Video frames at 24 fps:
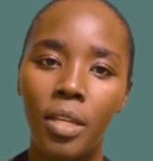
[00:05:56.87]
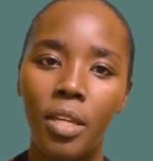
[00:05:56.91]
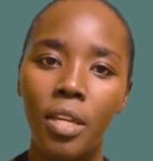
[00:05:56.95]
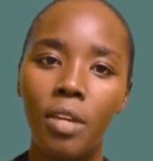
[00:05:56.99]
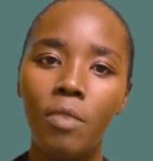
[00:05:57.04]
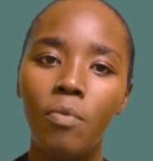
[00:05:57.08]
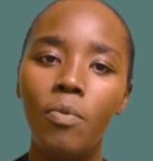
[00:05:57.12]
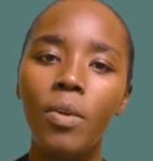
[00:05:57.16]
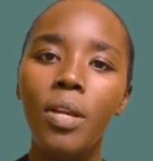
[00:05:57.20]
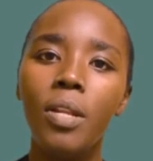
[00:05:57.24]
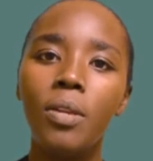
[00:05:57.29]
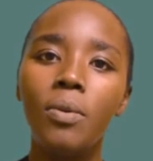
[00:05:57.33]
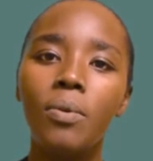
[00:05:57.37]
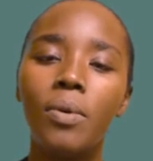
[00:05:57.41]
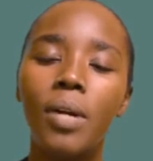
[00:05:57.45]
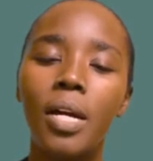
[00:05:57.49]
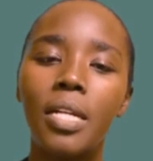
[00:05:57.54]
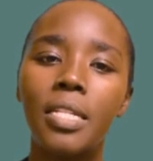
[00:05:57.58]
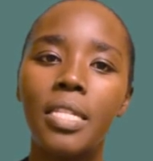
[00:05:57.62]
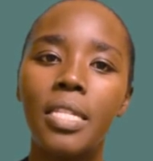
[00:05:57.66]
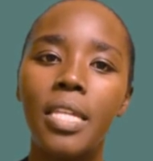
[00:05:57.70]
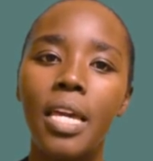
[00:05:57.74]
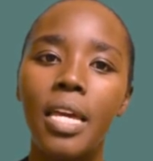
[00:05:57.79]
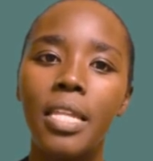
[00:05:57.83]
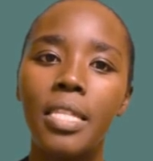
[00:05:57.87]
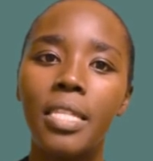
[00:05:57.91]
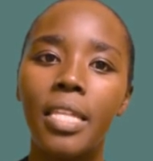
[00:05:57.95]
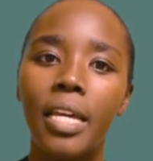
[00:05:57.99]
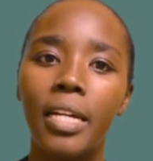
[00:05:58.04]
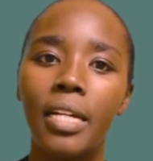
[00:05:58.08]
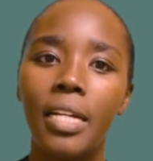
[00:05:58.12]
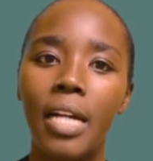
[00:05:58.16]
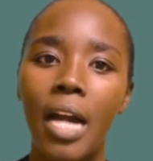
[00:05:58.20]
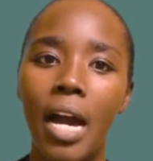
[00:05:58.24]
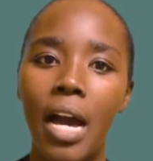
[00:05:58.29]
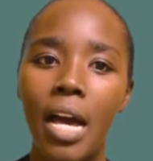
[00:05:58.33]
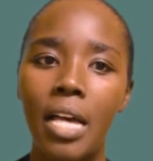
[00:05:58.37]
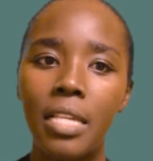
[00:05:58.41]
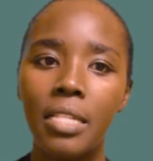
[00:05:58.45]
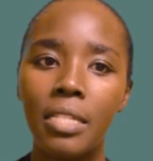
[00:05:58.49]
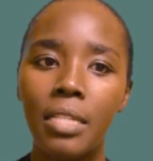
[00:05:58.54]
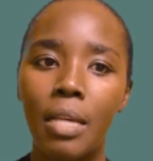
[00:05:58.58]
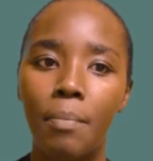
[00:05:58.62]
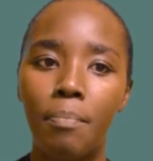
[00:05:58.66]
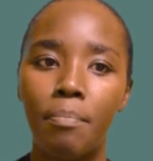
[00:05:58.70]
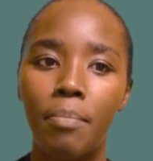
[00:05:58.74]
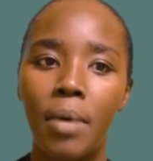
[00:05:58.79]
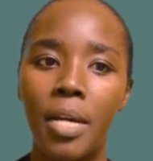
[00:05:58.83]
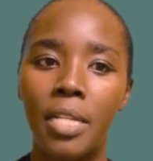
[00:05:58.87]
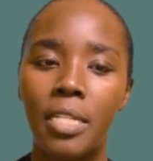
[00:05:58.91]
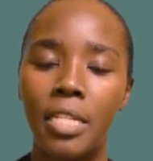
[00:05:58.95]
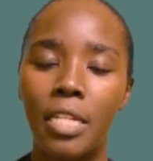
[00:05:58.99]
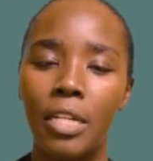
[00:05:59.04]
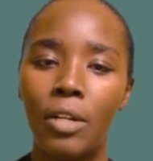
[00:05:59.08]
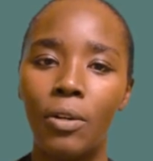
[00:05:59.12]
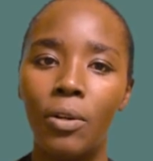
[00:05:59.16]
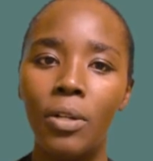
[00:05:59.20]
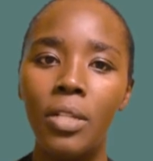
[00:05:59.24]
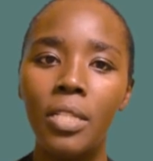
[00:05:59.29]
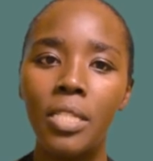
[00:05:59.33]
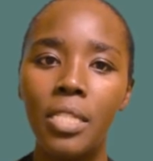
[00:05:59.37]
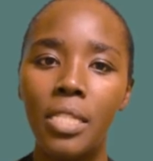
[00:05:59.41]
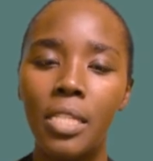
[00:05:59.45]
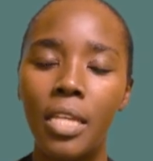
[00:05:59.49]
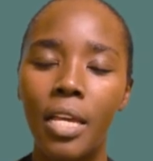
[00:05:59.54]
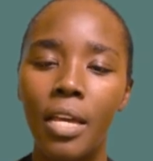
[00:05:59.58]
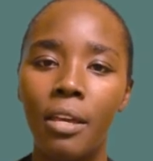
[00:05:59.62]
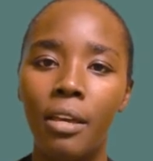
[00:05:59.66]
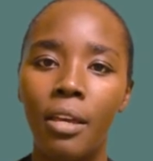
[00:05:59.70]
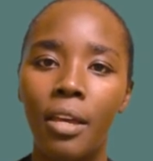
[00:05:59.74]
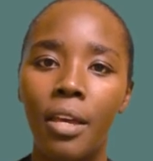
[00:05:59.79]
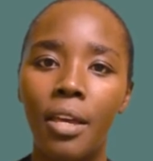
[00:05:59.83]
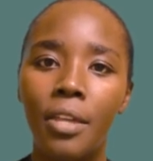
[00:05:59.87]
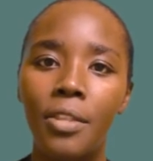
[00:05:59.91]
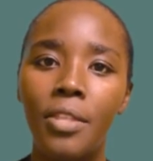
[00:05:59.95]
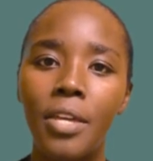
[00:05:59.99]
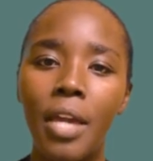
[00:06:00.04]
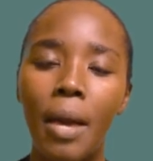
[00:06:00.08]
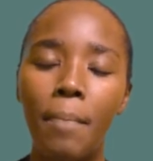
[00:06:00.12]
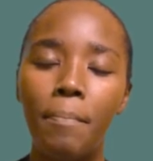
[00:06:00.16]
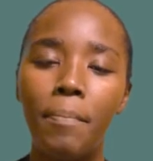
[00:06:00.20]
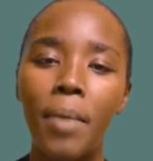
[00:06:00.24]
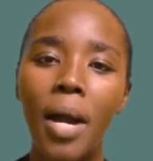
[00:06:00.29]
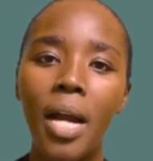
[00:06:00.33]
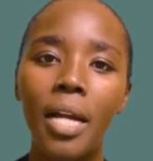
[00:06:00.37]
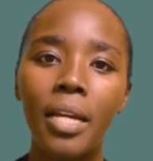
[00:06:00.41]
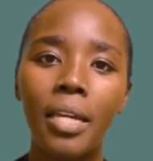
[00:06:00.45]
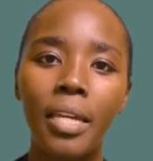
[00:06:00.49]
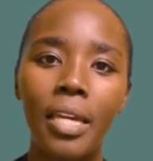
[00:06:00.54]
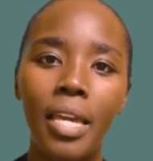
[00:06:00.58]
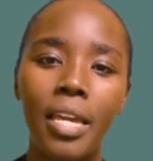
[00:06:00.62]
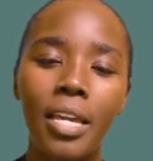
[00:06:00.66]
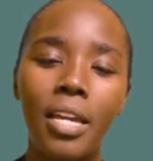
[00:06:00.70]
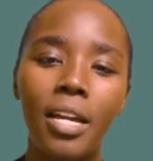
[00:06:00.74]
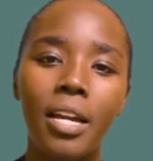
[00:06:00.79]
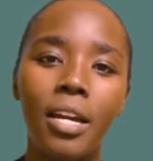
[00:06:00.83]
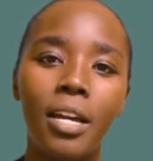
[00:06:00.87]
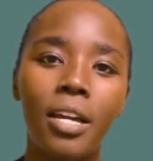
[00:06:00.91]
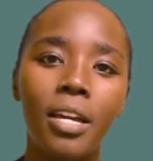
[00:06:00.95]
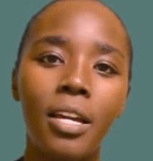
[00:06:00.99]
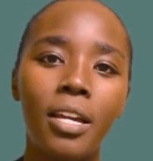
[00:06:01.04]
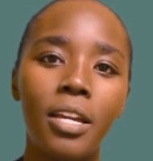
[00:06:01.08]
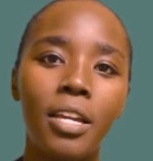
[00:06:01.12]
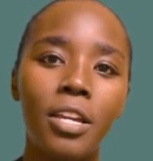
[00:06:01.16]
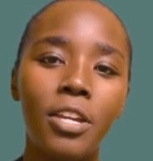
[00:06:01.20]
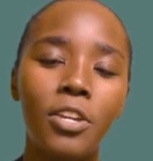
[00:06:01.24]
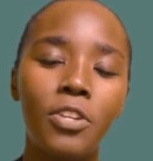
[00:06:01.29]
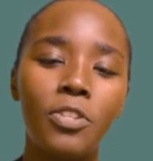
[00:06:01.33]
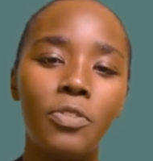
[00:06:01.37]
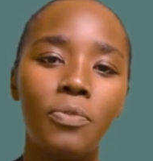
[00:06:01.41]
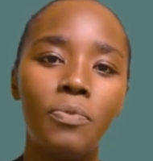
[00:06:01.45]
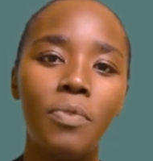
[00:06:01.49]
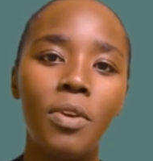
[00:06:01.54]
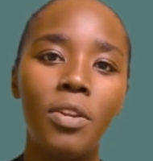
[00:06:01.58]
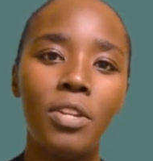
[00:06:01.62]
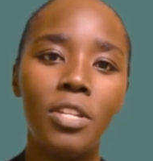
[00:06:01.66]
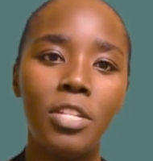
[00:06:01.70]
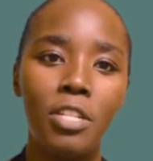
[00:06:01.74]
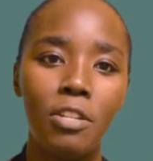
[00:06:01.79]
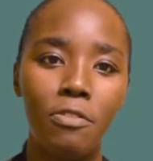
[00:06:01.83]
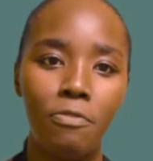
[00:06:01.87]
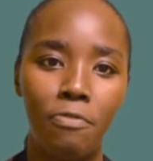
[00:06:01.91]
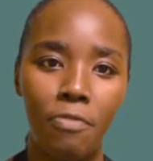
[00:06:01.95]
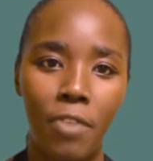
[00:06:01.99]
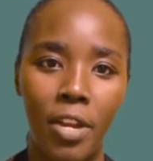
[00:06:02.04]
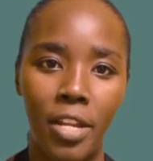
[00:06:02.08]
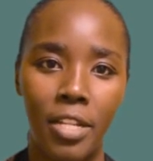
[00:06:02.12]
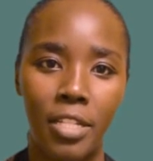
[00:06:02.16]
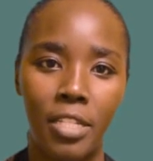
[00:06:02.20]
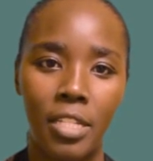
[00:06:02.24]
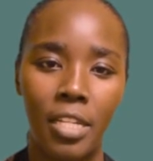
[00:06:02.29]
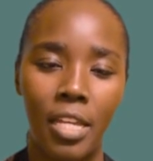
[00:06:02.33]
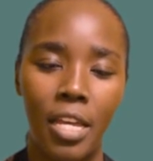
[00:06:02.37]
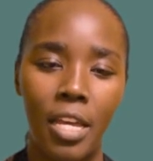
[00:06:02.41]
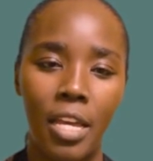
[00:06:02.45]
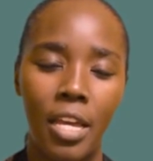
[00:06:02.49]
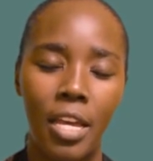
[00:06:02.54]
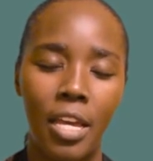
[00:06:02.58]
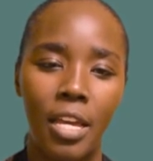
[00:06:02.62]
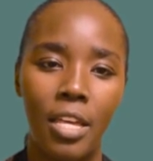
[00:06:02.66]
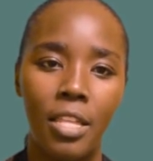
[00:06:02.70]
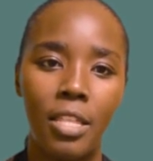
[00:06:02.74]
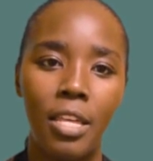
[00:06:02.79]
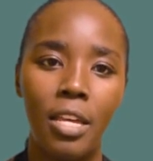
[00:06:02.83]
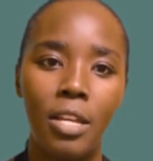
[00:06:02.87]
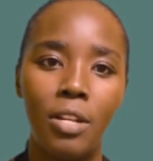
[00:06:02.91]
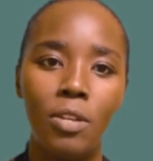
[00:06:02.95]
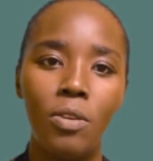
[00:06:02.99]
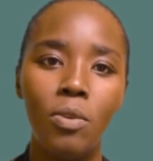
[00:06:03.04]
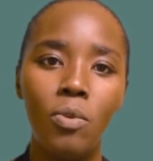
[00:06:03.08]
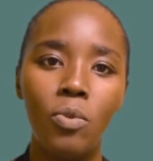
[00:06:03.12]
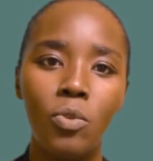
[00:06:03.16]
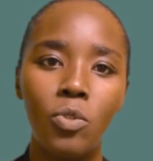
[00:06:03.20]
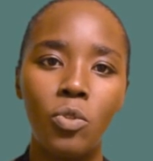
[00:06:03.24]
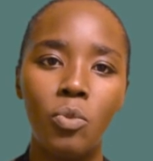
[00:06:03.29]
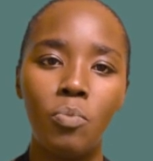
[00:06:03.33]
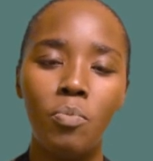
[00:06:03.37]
If we look at then the gas particles, their packing is very different. They look to